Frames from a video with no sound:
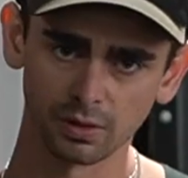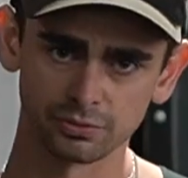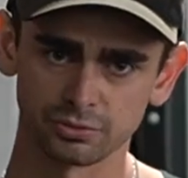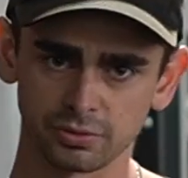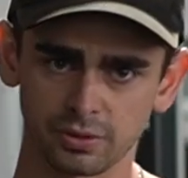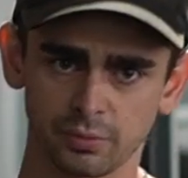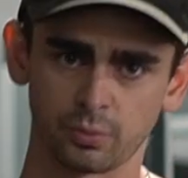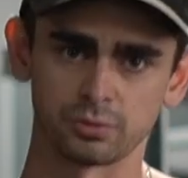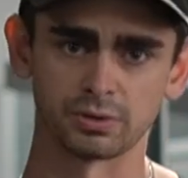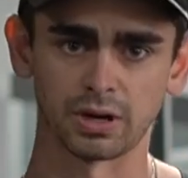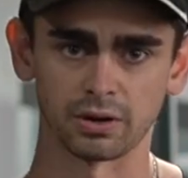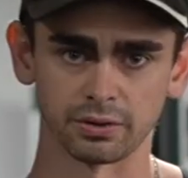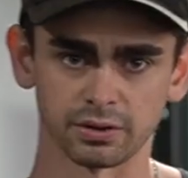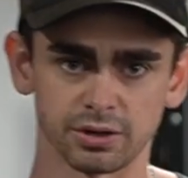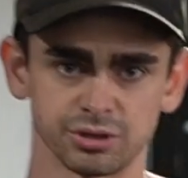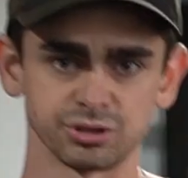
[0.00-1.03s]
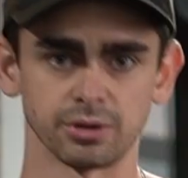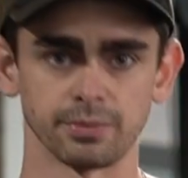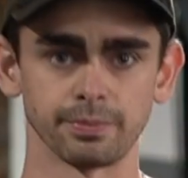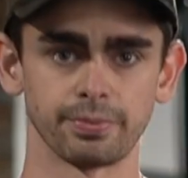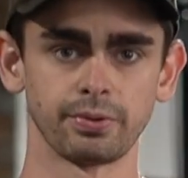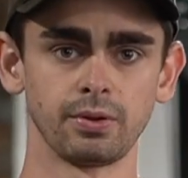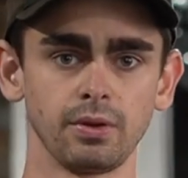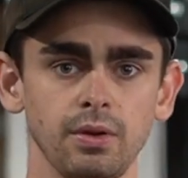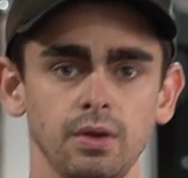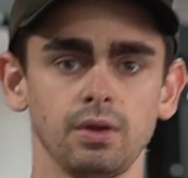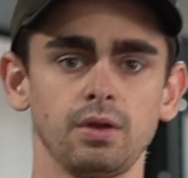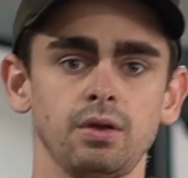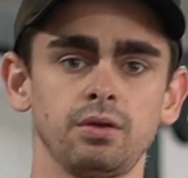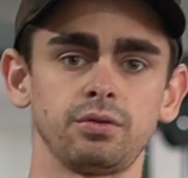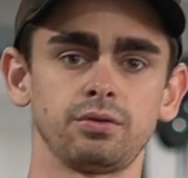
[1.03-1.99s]
So then we're now going to jump
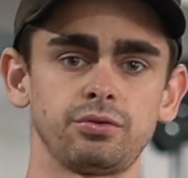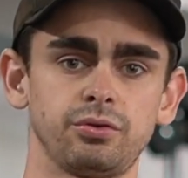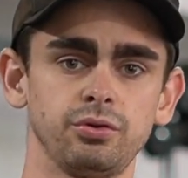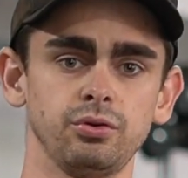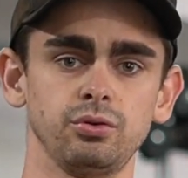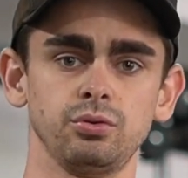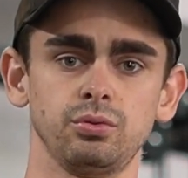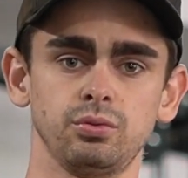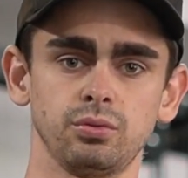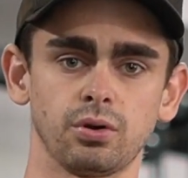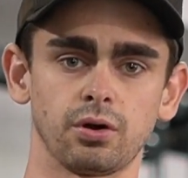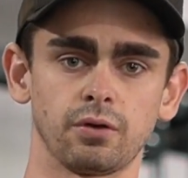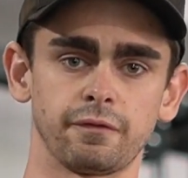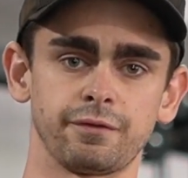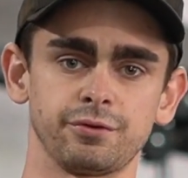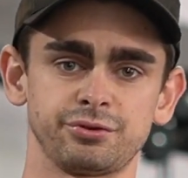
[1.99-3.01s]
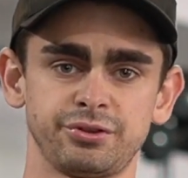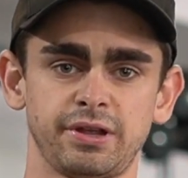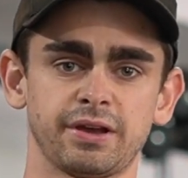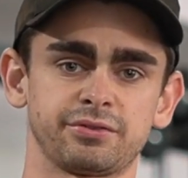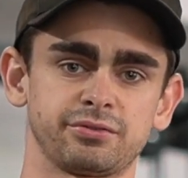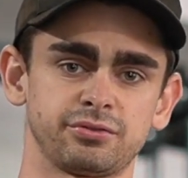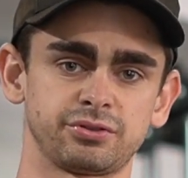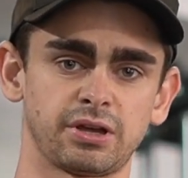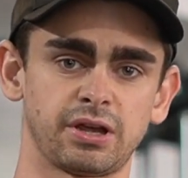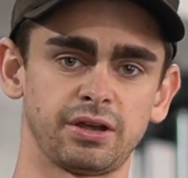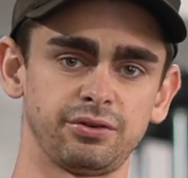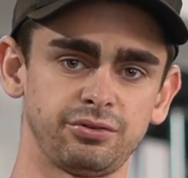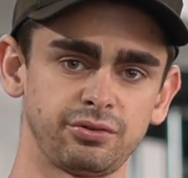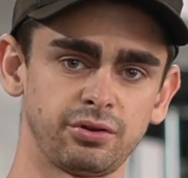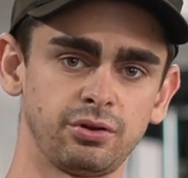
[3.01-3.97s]
to our first
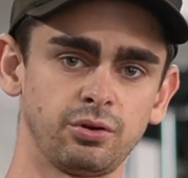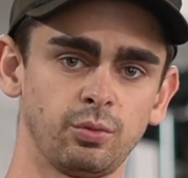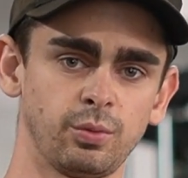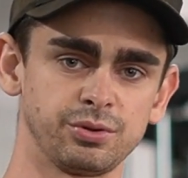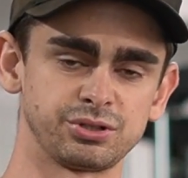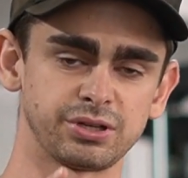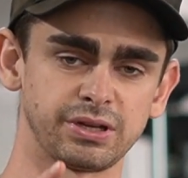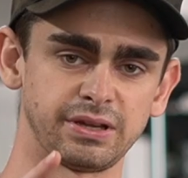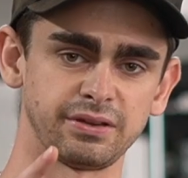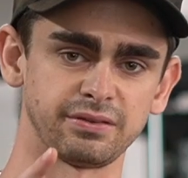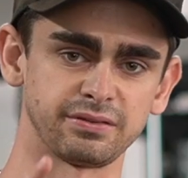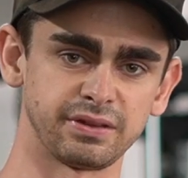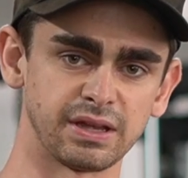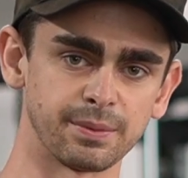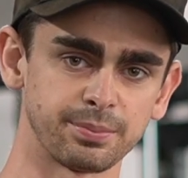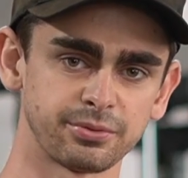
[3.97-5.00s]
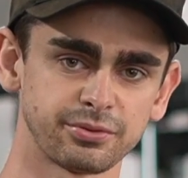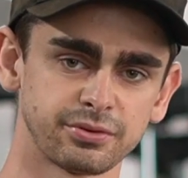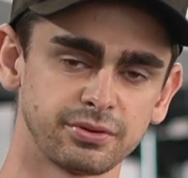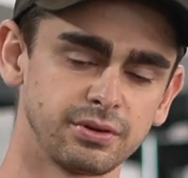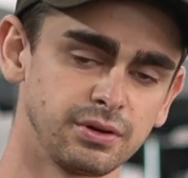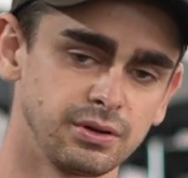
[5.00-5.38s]
exercise, which is dips.